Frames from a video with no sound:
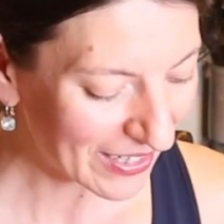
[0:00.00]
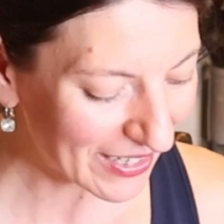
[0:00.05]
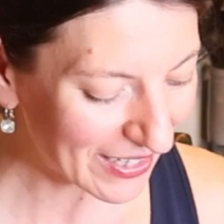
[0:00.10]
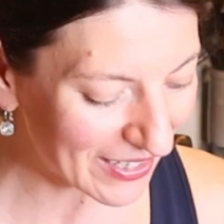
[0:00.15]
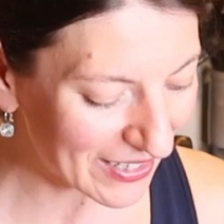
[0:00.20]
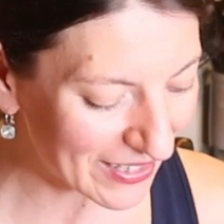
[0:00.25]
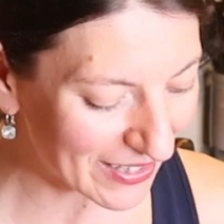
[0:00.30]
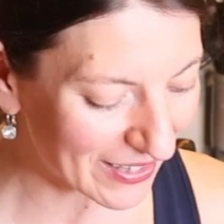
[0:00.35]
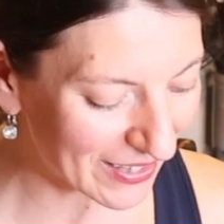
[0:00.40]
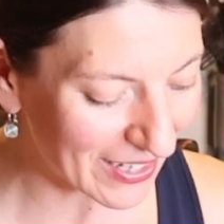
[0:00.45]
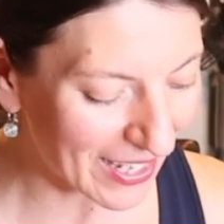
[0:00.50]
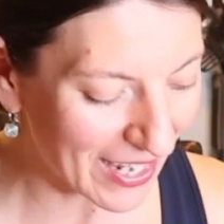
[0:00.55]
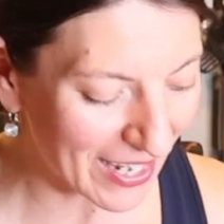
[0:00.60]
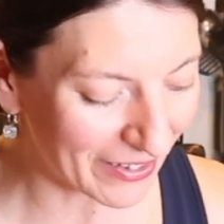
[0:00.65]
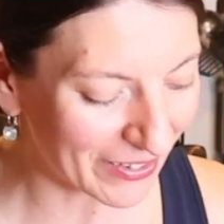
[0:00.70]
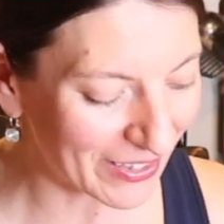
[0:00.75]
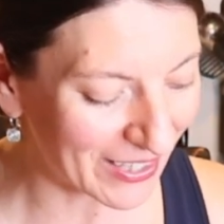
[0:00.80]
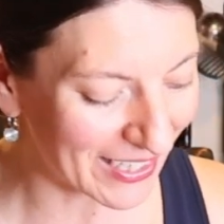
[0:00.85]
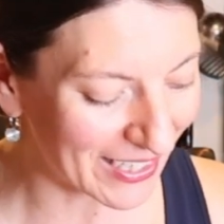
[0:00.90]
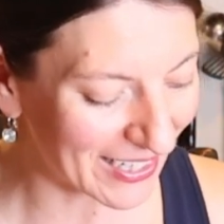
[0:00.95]
the
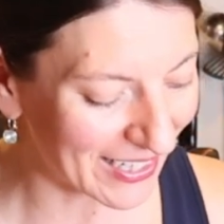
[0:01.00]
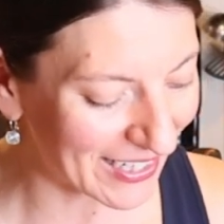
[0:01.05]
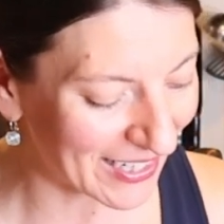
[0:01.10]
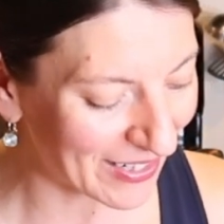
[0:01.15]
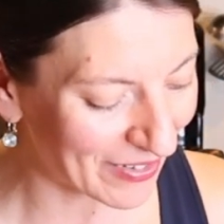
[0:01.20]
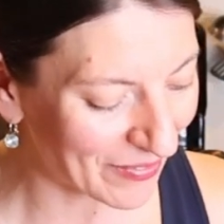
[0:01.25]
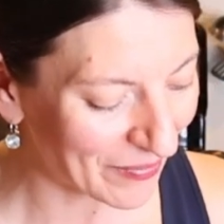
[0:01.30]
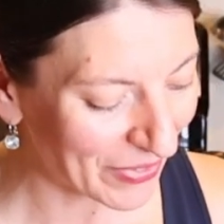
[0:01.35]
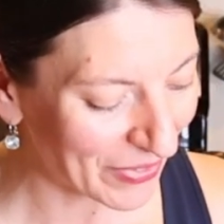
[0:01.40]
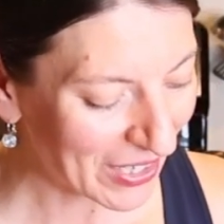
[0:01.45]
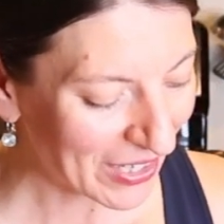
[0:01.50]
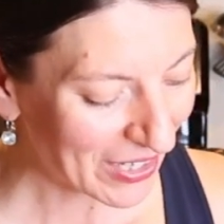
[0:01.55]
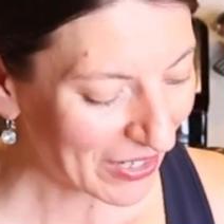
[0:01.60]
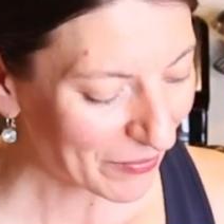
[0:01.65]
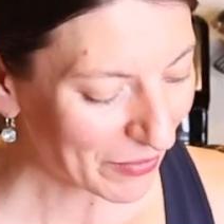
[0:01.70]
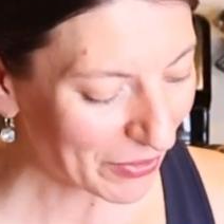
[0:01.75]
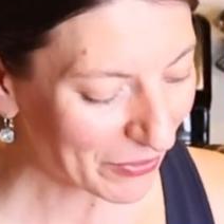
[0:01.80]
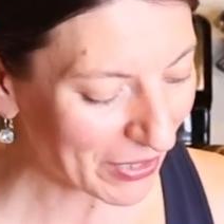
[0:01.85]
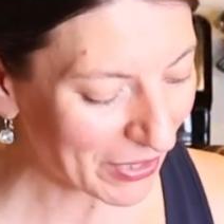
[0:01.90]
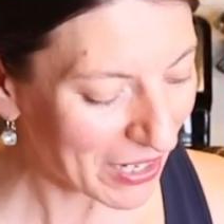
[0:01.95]
healthy eating,
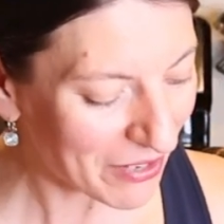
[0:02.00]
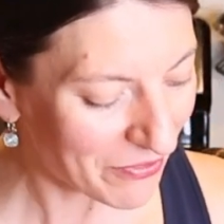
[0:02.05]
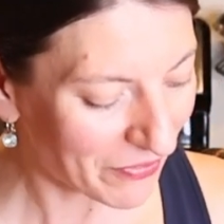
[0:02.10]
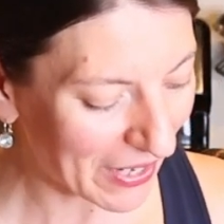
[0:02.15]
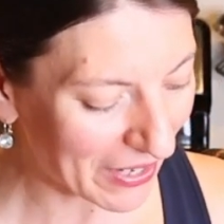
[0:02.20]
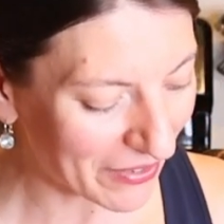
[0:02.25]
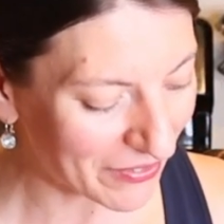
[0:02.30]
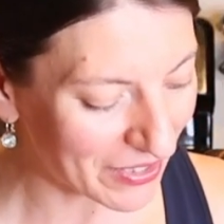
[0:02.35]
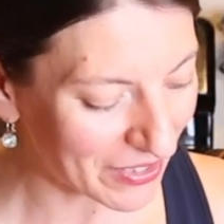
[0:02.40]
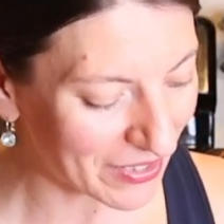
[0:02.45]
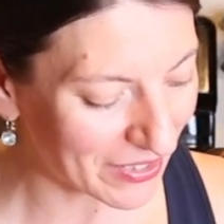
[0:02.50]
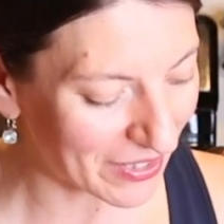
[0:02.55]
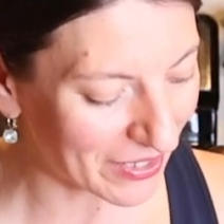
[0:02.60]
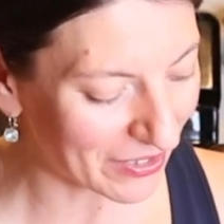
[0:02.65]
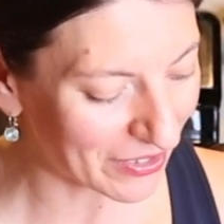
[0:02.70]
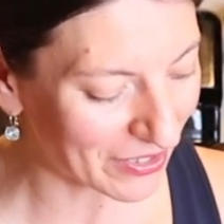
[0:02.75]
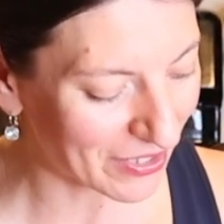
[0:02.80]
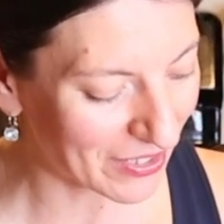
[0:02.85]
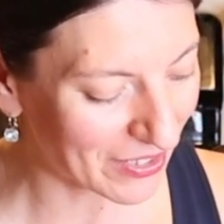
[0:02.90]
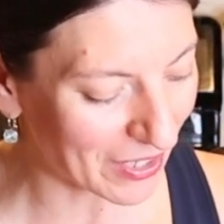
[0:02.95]
but what I found is
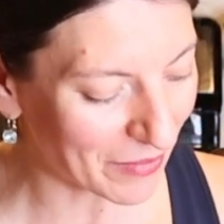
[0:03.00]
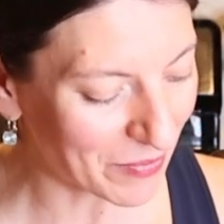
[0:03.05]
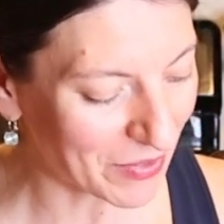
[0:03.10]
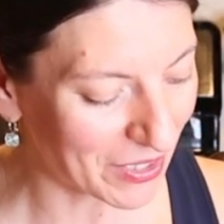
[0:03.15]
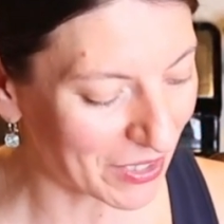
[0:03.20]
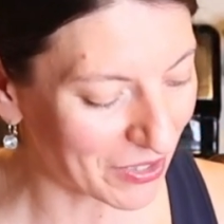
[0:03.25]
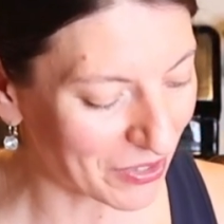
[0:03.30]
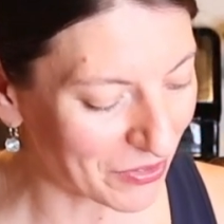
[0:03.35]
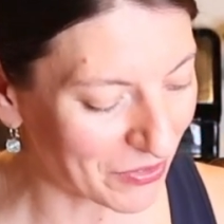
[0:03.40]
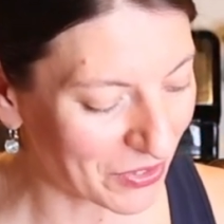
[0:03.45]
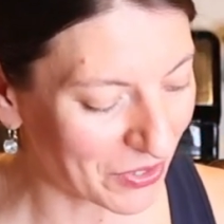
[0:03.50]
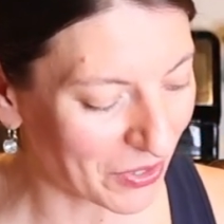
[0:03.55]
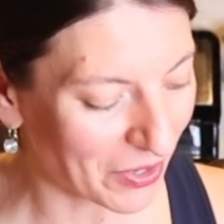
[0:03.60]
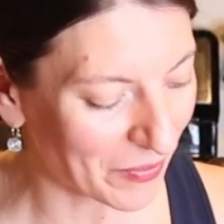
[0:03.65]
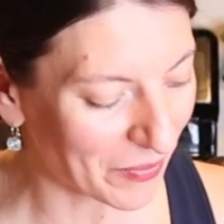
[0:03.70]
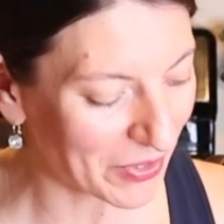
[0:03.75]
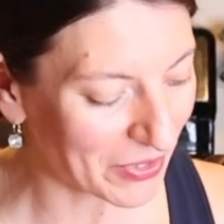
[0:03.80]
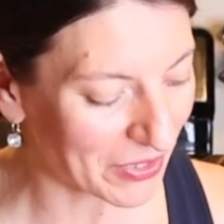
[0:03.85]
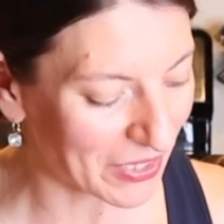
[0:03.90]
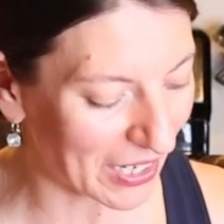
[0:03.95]
there's substitutes to
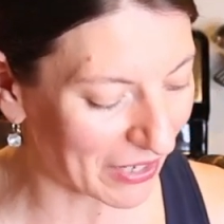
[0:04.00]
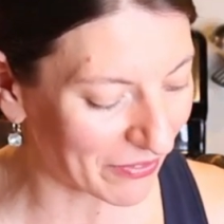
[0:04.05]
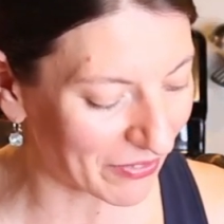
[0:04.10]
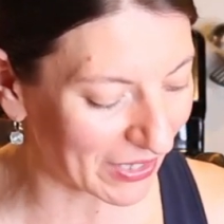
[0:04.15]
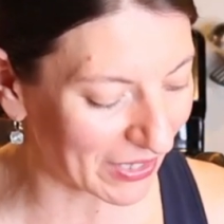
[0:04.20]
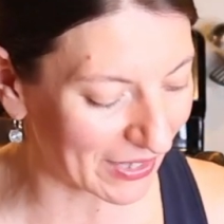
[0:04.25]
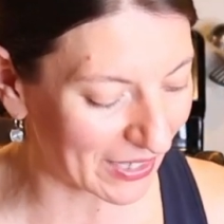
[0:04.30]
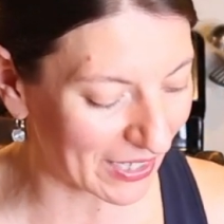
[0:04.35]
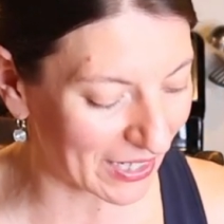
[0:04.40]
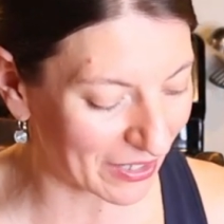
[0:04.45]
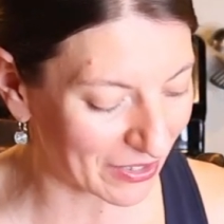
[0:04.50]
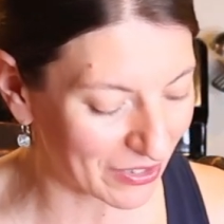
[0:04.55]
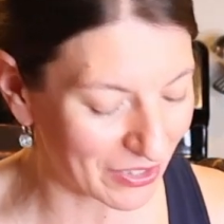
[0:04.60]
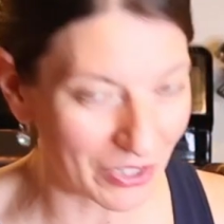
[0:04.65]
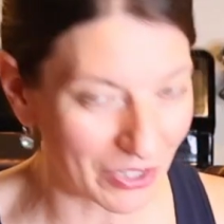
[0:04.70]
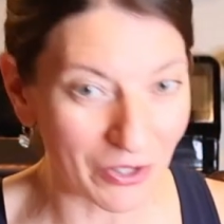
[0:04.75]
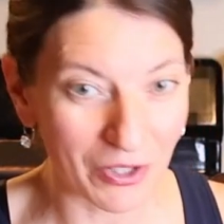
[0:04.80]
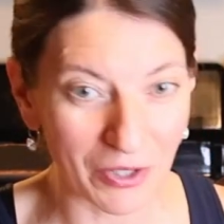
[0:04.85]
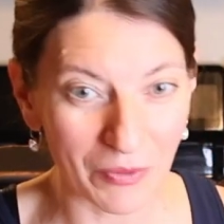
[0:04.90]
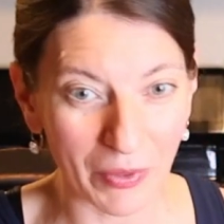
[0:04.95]
almost everything. So
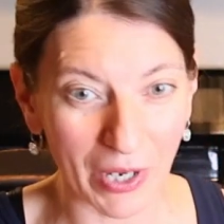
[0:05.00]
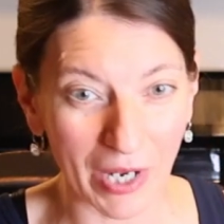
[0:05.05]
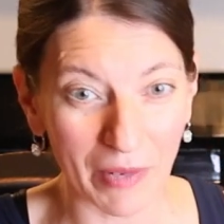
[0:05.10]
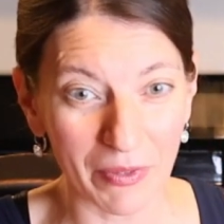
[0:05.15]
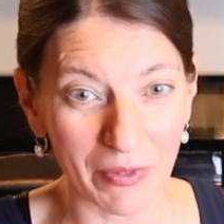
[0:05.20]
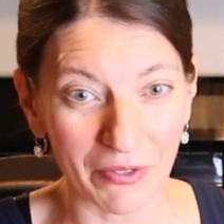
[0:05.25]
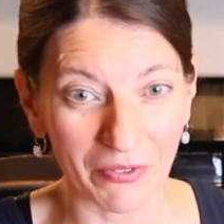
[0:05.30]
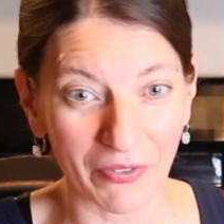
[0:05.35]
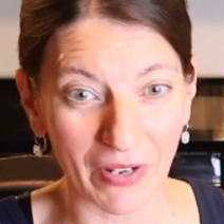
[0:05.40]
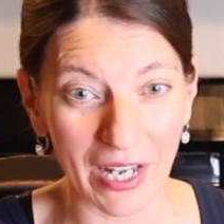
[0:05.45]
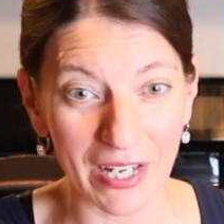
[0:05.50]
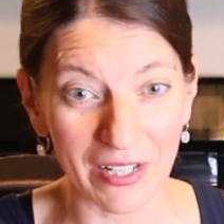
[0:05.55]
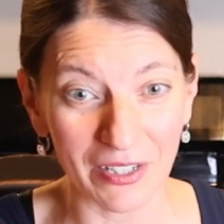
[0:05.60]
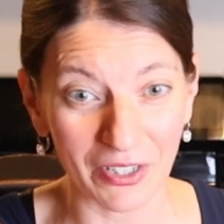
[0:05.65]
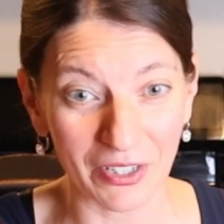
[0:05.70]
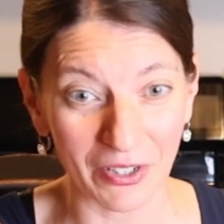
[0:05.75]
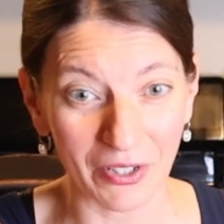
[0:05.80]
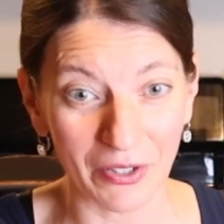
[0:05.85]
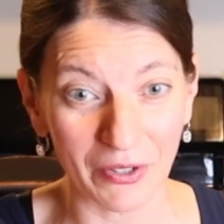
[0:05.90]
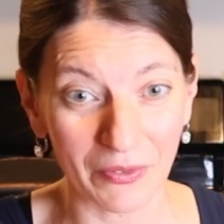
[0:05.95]
you could probably find
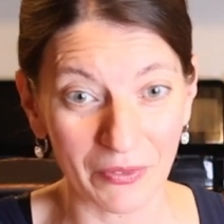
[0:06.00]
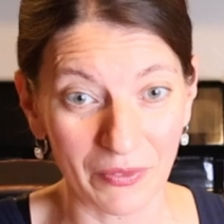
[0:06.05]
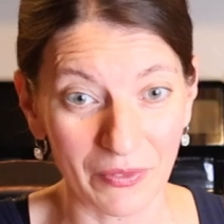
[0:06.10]
your own.